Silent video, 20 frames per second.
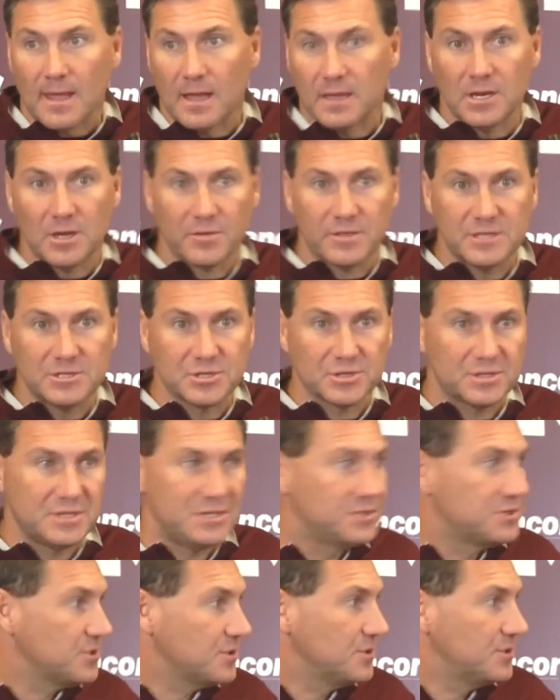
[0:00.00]
you know, these are
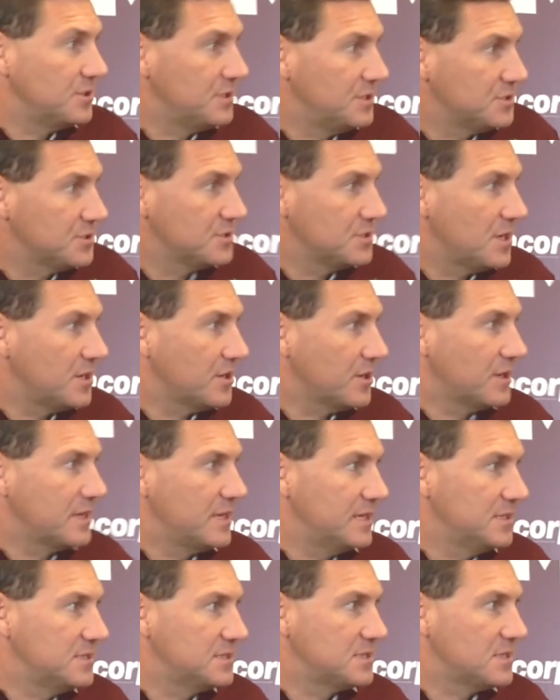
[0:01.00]
these are these are younger
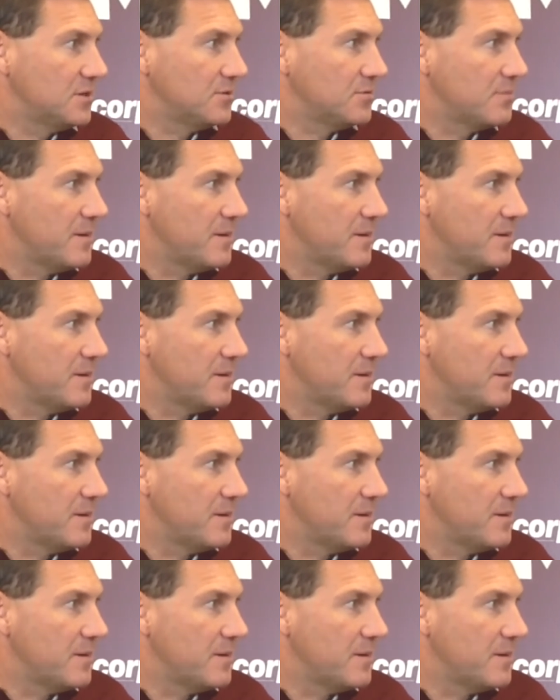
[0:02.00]
kids still.